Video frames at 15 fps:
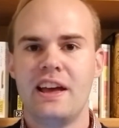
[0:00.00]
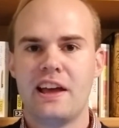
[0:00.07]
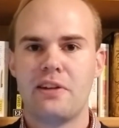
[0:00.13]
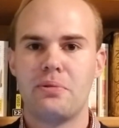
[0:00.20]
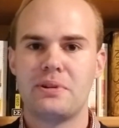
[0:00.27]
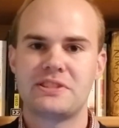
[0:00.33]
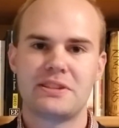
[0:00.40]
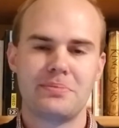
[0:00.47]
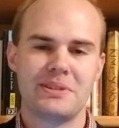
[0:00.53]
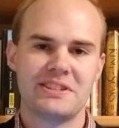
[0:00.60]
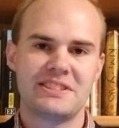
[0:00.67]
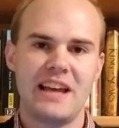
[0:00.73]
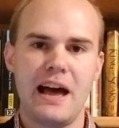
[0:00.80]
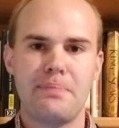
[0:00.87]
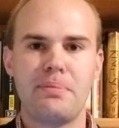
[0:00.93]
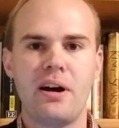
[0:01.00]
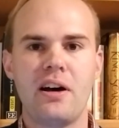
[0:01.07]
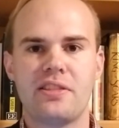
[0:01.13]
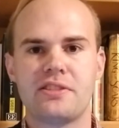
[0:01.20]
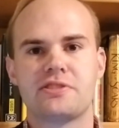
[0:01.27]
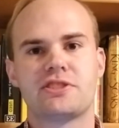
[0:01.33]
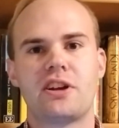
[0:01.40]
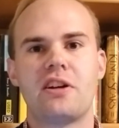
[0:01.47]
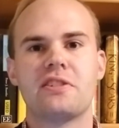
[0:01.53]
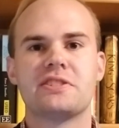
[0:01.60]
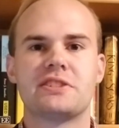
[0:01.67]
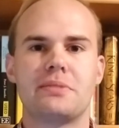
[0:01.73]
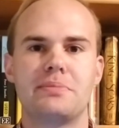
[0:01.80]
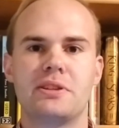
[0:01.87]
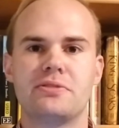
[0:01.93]
and what some of the top authors are in
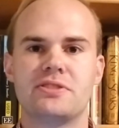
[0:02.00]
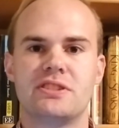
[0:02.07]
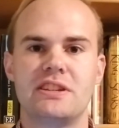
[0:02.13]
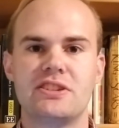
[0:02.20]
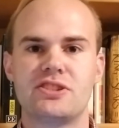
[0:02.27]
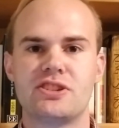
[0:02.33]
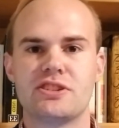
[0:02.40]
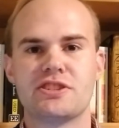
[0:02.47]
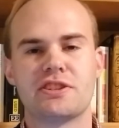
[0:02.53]
some of those niches